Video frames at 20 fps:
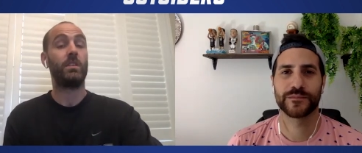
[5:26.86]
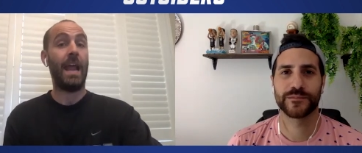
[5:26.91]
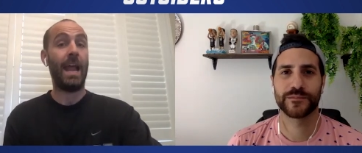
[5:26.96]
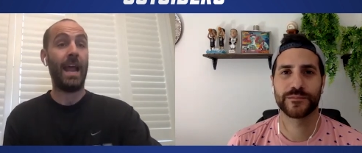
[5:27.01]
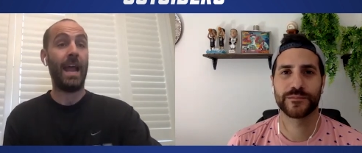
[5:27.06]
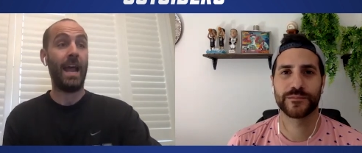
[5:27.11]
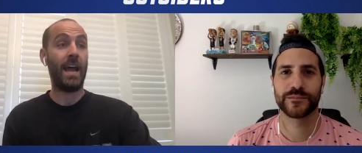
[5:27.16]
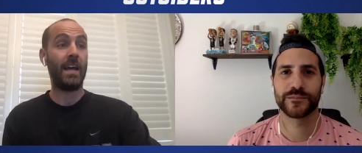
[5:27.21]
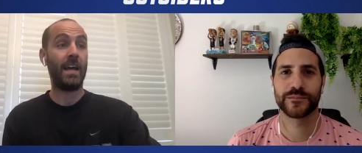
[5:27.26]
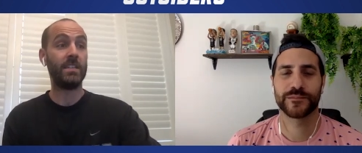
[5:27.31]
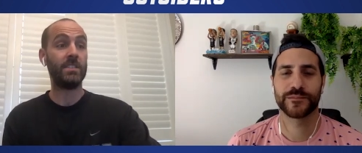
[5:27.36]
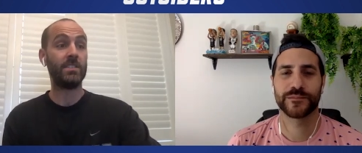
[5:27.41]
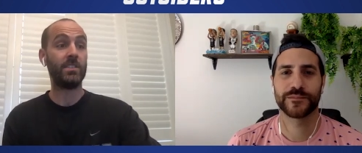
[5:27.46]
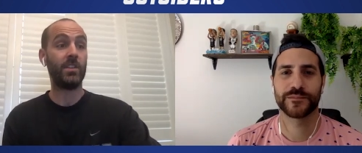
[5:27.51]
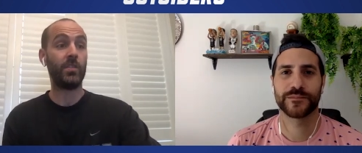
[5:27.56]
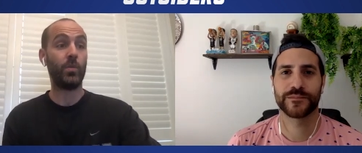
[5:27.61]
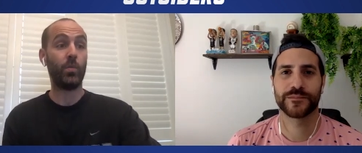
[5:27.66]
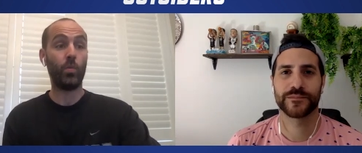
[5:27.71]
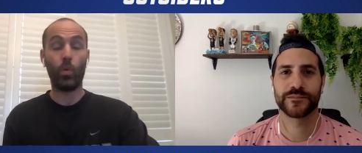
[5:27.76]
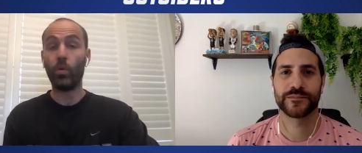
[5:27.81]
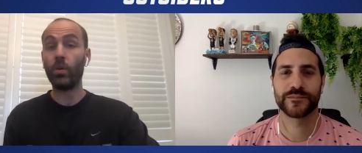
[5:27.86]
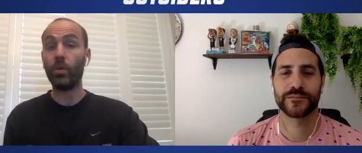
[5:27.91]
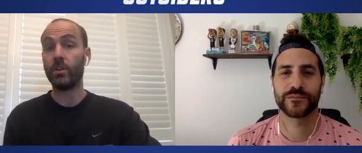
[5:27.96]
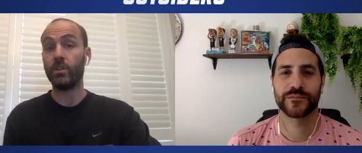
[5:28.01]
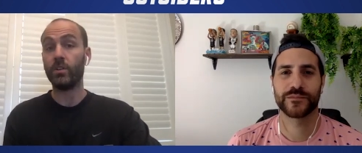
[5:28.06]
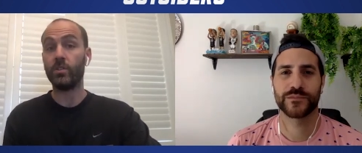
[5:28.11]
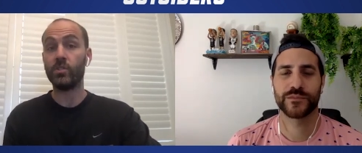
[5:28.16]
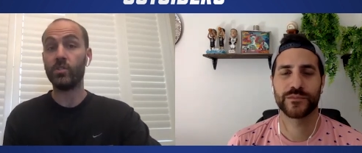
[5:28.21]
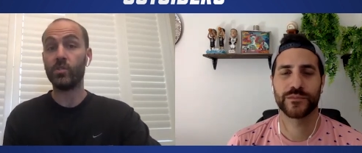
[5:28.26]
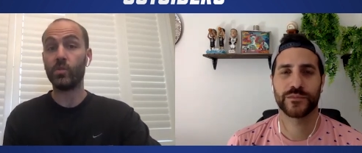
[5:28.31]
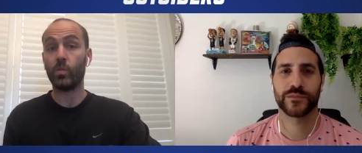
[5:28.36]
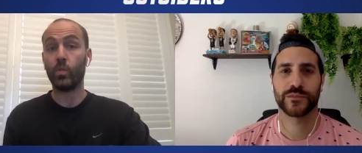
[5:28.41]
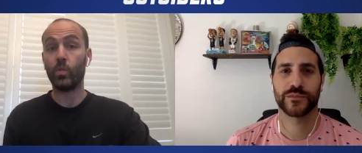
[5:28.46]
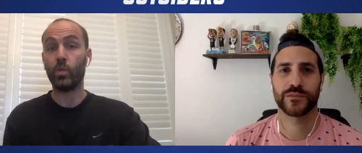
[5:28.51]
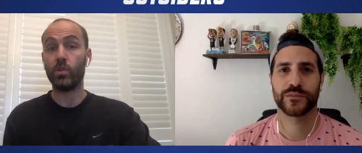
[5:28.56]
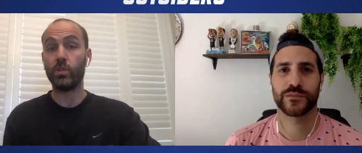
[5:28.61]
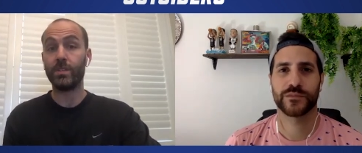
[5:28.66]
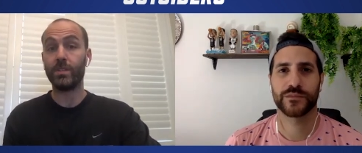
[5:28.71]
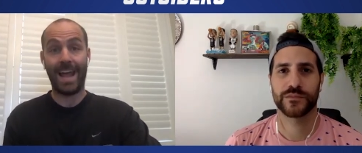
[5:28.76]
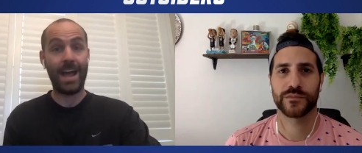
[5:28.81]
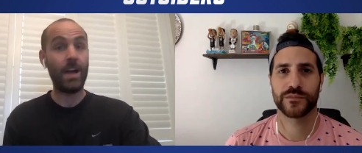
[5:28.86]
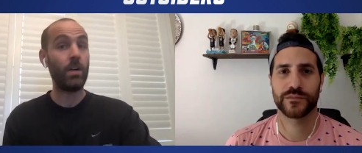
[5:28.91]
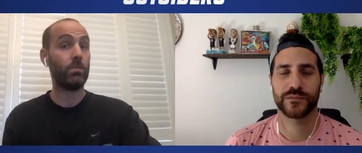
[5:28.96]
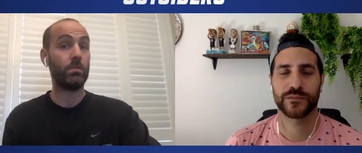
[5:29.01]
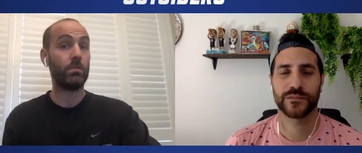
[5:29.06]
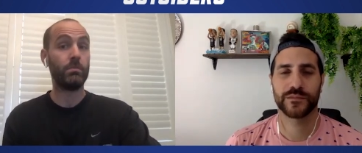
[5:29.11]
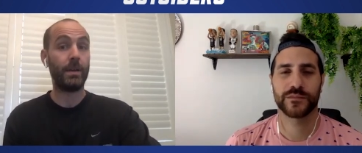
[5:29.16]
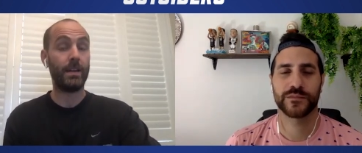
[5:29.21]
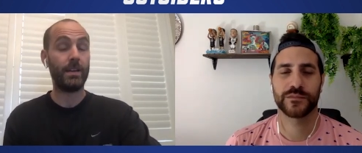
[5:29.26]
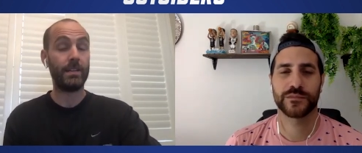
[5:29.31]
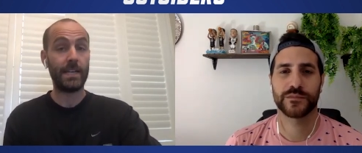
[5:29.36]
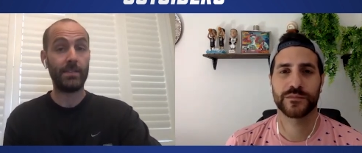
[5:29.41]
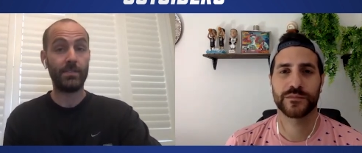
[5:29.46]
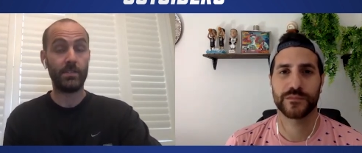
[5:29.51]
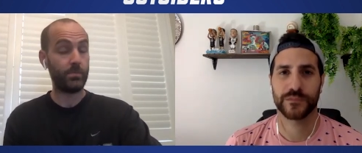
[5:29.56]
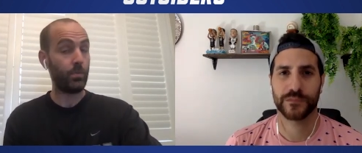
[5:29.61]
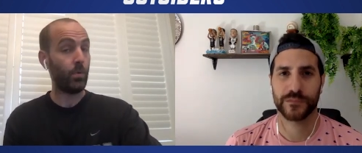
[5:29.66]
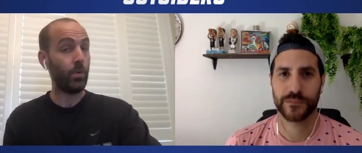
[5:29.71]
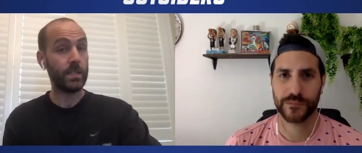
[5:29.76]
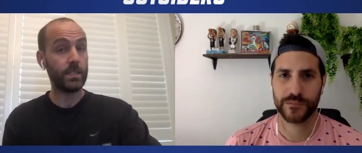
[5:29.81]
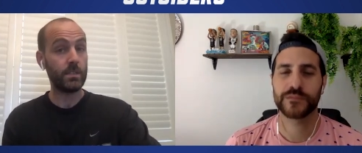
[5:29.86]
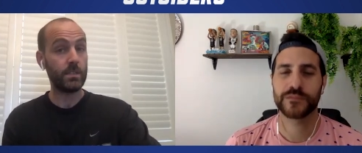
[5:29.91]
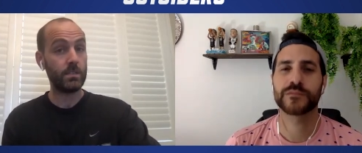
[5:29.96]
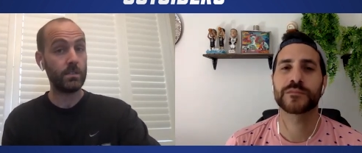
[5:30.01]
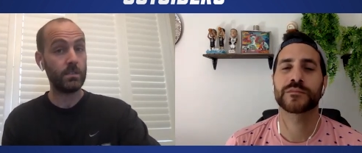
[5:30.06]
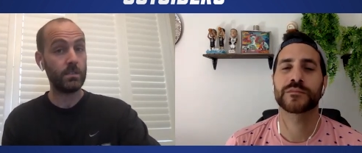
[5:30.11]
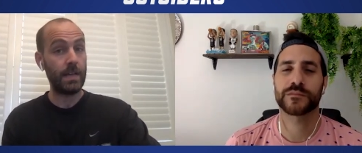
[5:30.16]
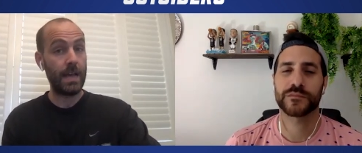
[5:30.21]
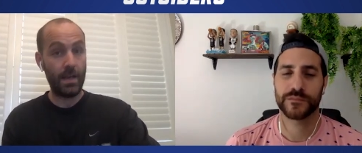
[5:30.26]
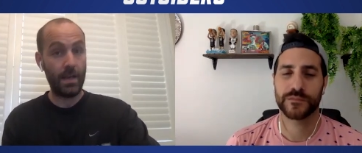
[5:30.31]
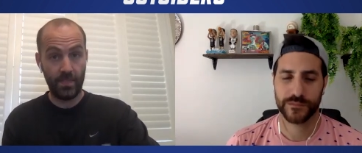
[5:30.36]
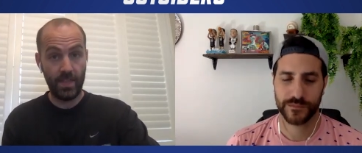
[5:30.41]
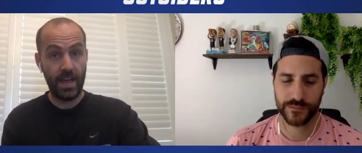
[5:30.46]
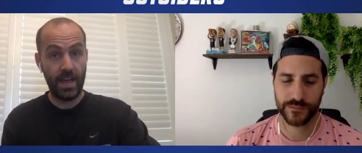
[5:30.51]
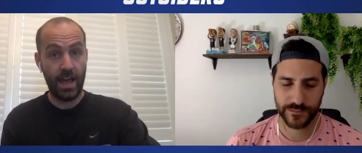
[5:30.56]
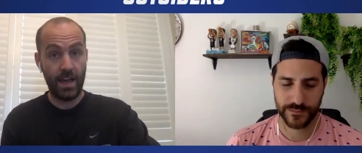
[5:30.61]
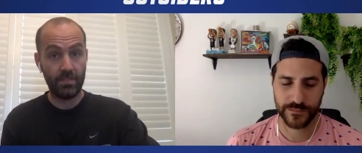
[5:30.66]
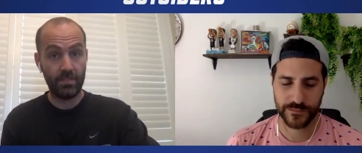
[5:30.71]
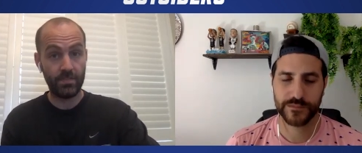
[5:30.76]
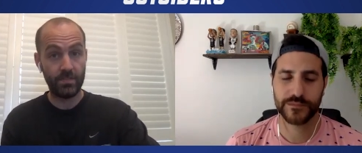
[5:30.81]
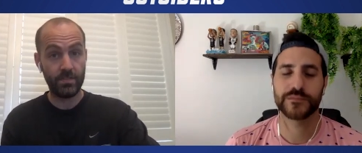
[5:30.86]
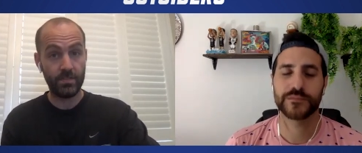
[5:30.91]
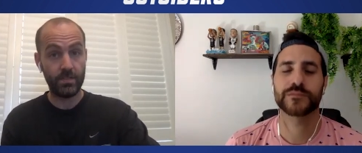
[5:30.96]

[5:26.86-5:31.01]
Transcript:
Speaker 1: and the Warriors were down by 11 points at the half.